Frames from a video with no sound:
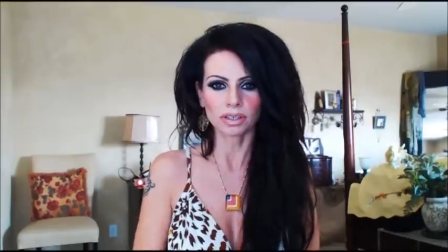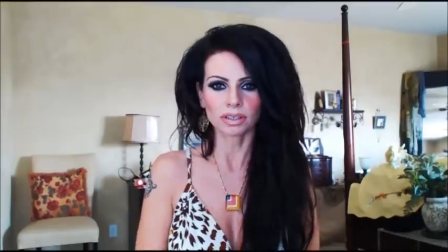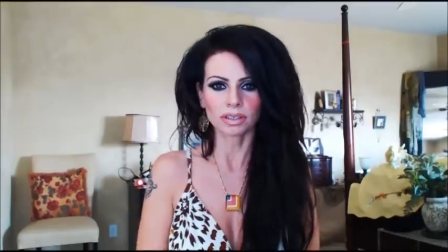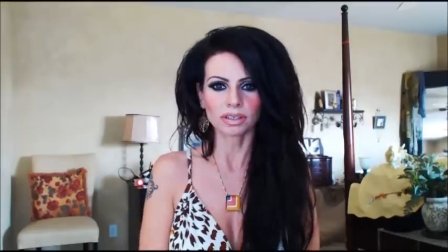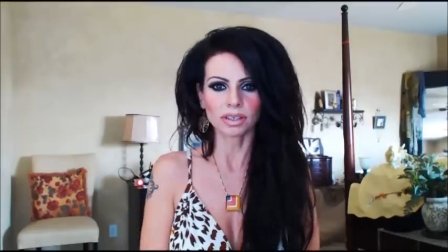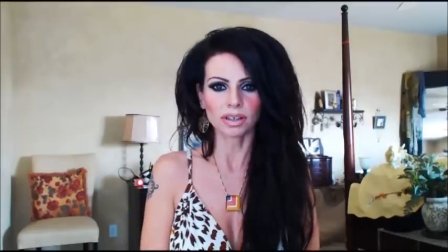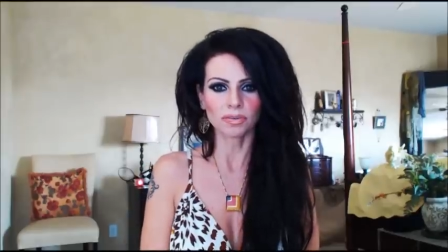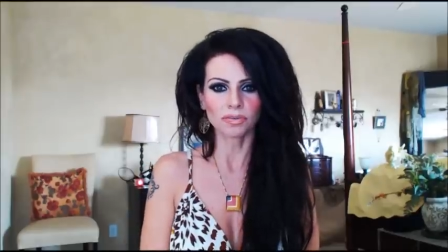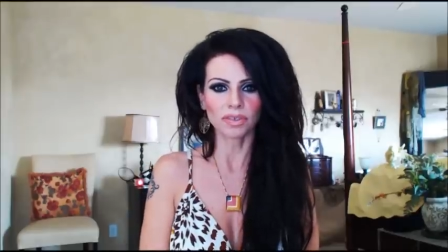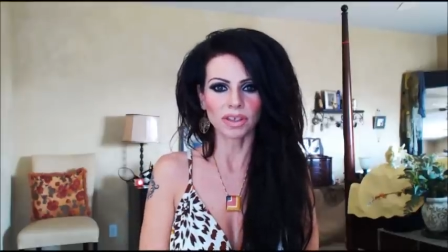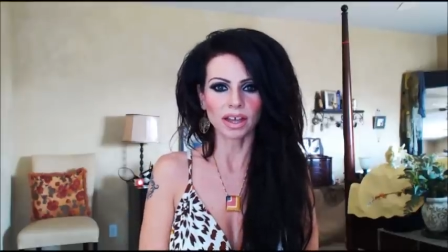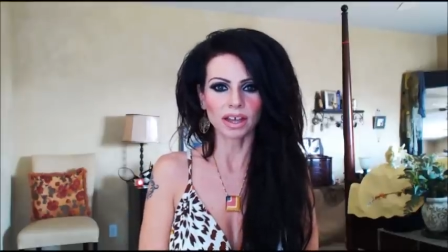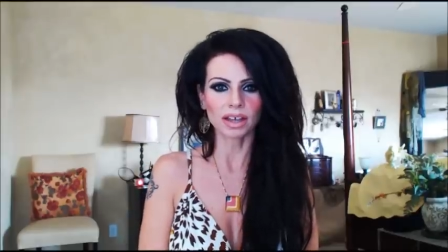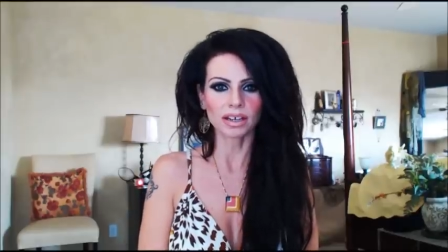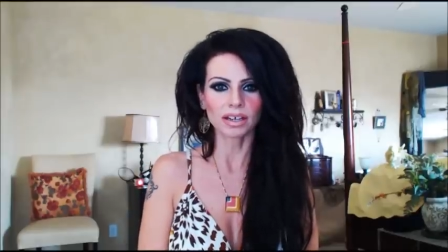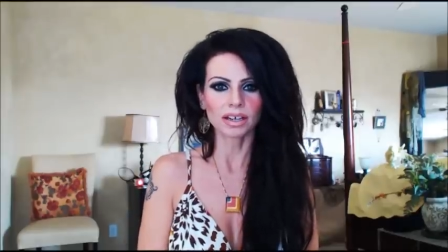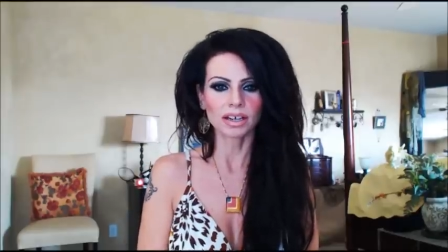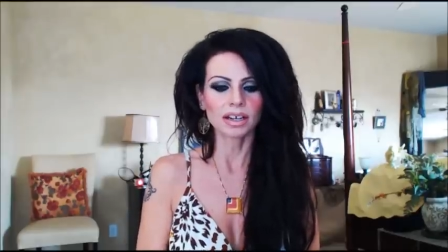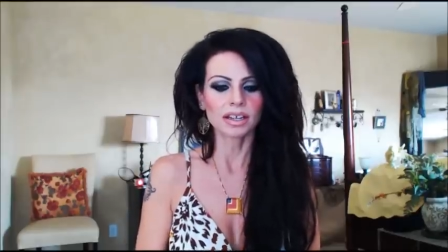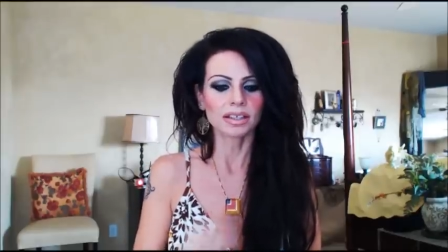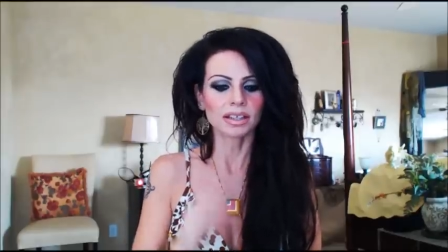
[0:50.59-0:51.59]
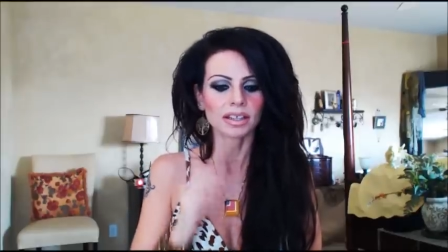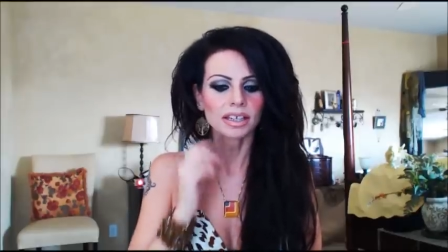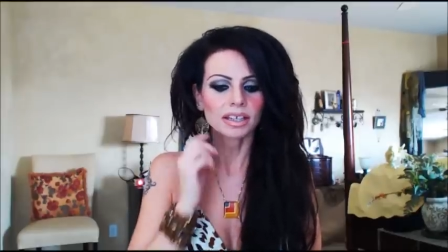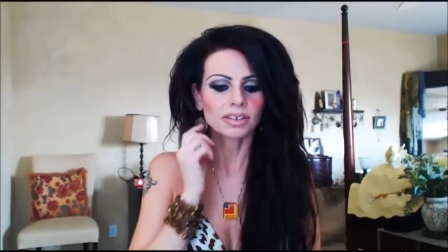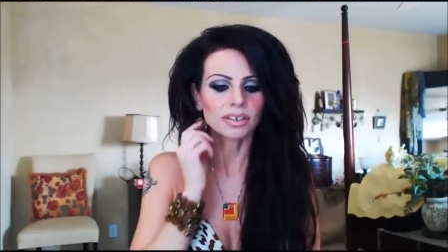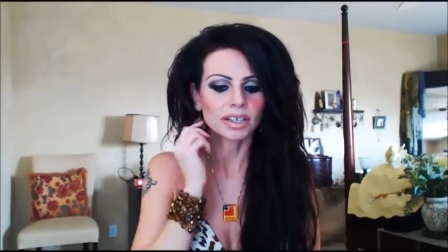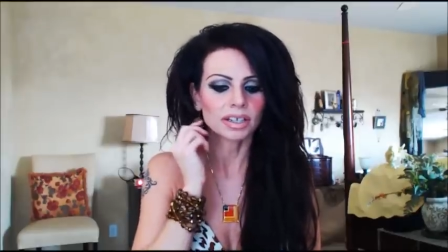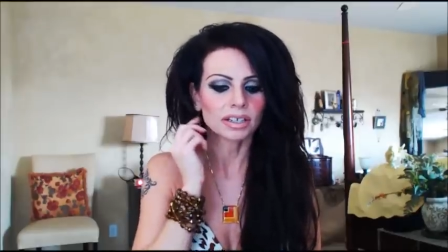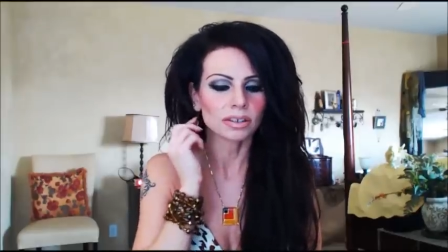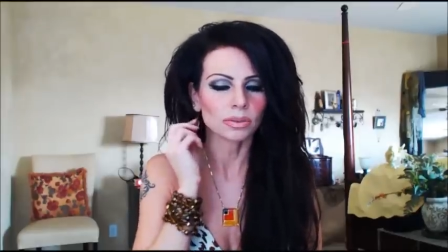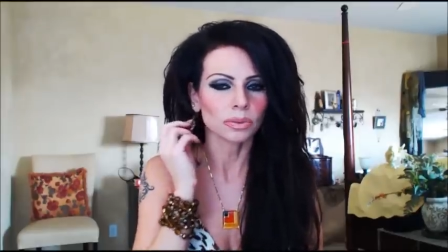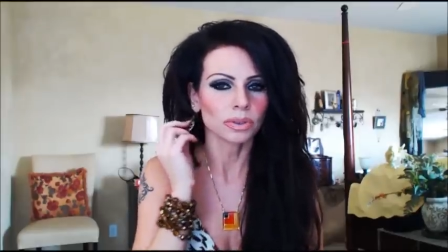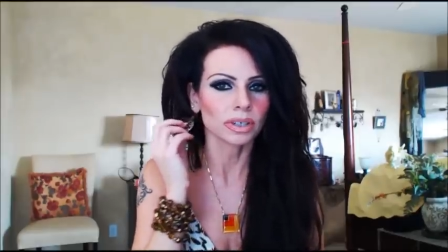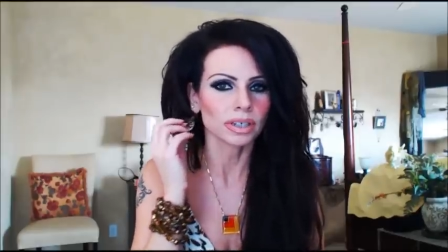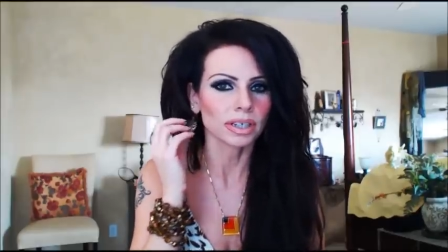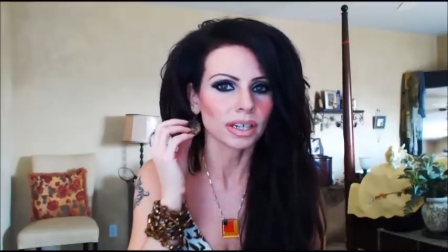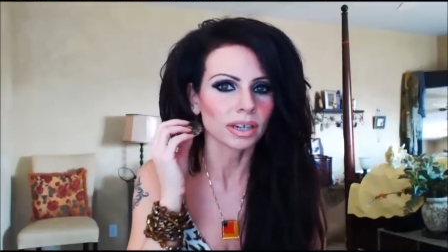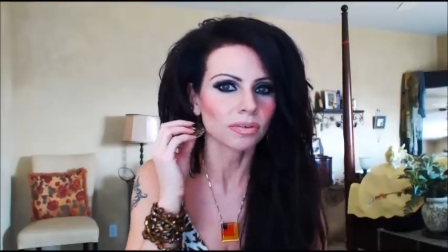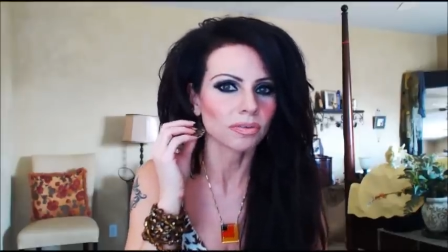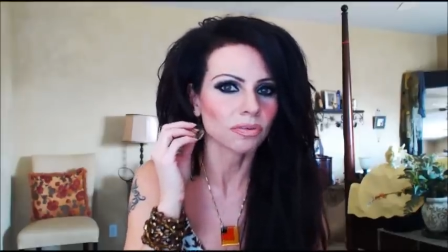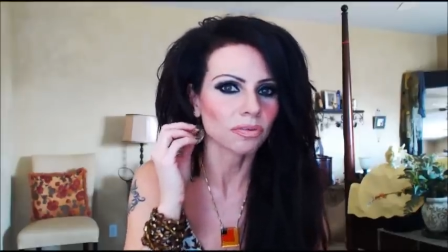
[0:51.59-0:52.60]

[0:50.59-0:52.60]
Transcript: Love that. The earrings were a gift